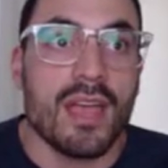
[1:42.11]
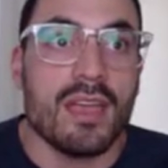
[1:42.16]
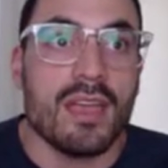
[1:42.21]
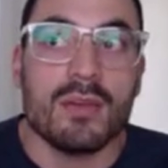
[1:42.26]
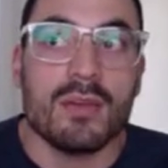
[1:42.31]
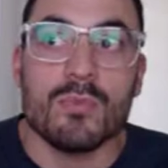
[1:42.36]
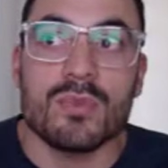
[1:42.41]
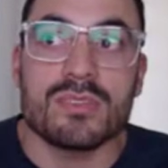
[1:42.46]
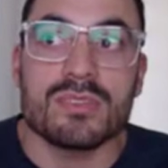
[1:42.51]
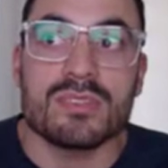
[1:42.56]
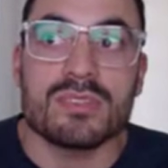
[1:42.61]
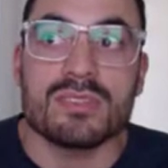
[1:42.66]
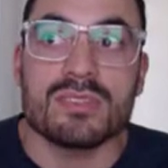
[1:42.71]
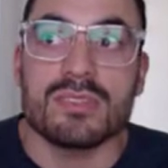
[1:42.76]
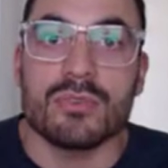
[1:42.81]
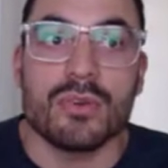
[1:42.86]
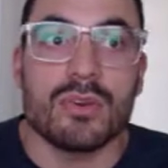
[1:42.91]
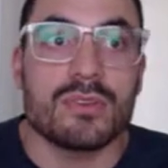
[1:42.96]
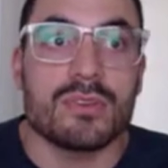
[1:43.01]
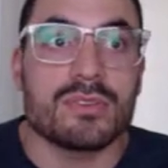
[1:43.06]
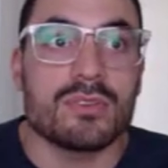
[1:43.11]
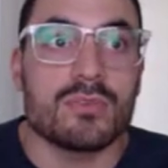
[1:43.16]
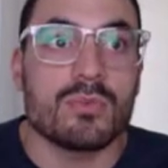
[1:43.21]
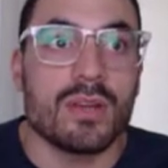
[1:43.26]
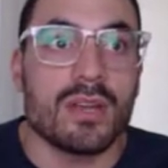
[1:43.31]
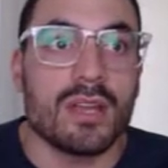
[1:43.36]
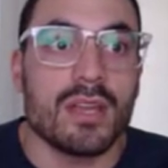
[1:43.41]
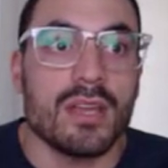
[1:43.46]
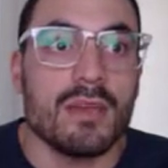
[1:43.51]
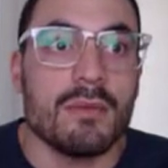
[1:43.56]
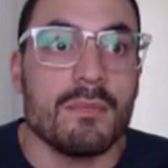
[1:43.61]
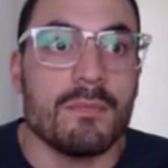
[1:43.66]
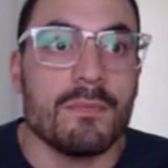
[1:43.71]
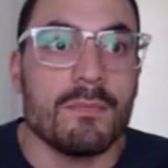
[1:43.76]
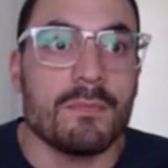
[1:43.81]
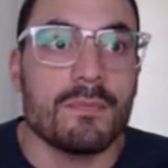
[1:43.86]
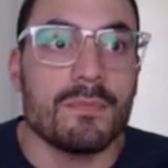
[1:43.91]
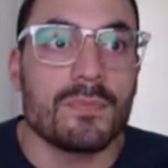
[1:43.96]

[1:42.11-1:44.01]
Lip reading: a.m, which is 0 to 1 a.m.